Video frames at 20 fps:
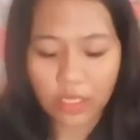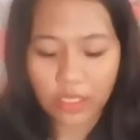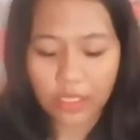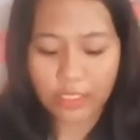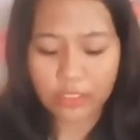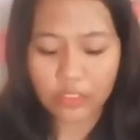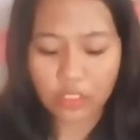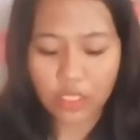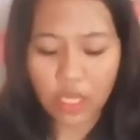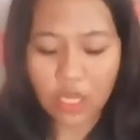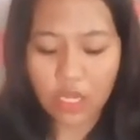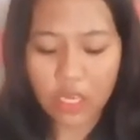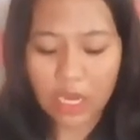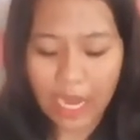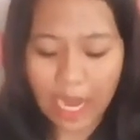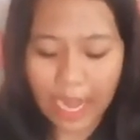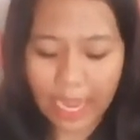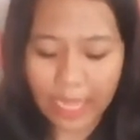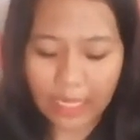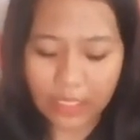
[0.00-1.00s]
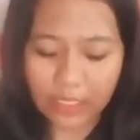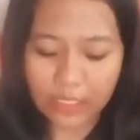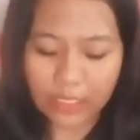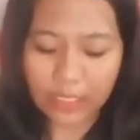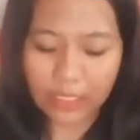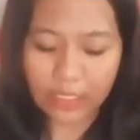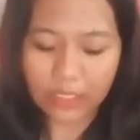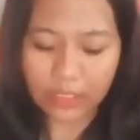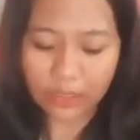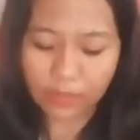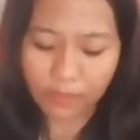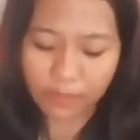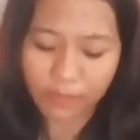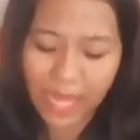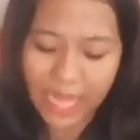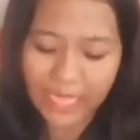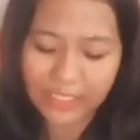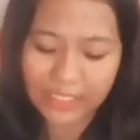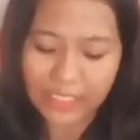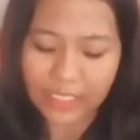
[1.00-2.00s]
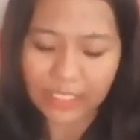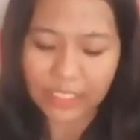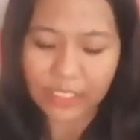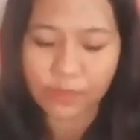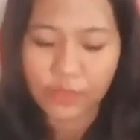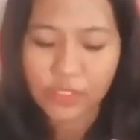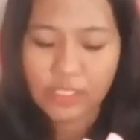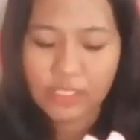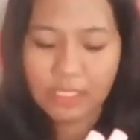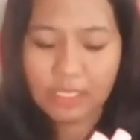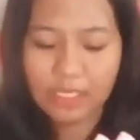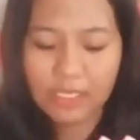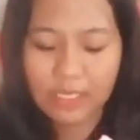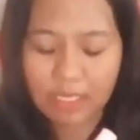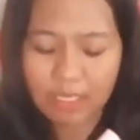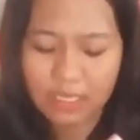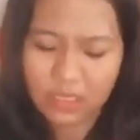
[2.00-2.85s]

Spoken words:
Itong Kylie Matte Lipstick.